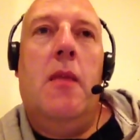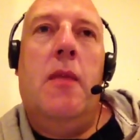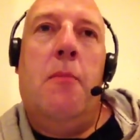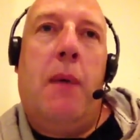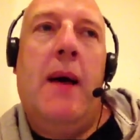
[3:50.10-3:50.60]

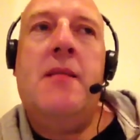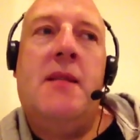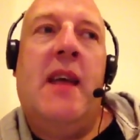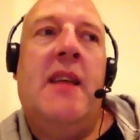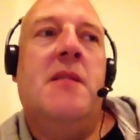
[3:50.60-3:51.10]
The
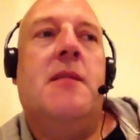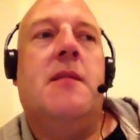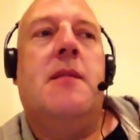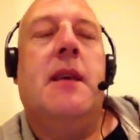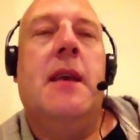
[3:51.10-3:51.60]
past
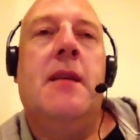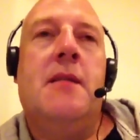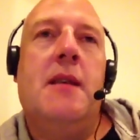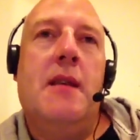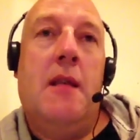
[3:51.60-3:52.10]
tense
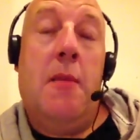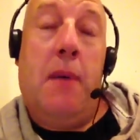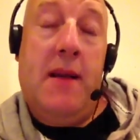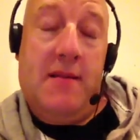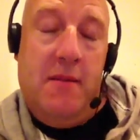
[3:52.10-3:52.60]
is, the
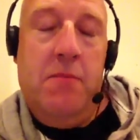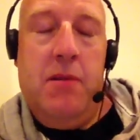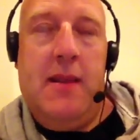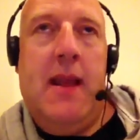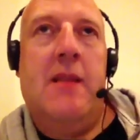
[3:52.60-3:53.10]
past
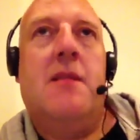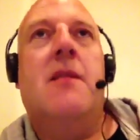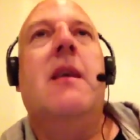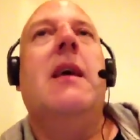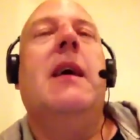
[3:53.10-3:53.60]
simple
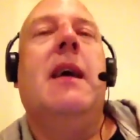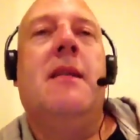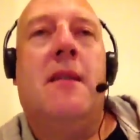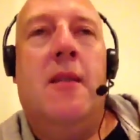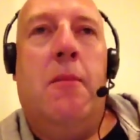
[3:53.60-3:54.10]
tense
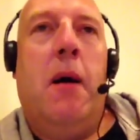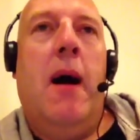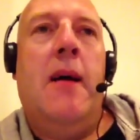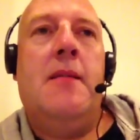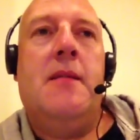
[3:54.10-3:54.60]
is in the
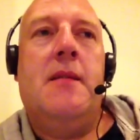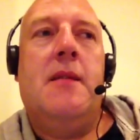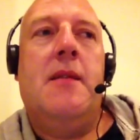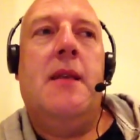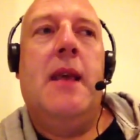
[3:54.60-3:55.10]

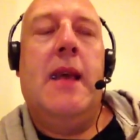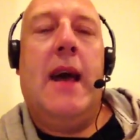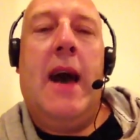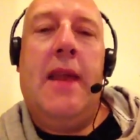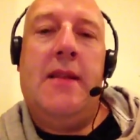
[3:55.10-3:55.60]
past
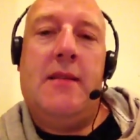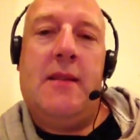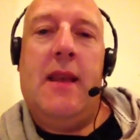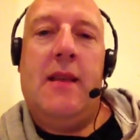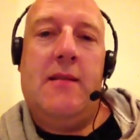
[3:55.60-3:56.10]
and it
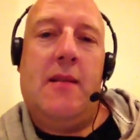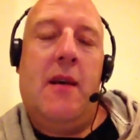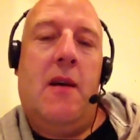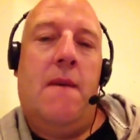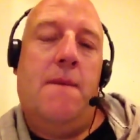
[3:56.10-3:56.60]
stays
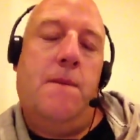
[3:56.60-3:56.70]
there.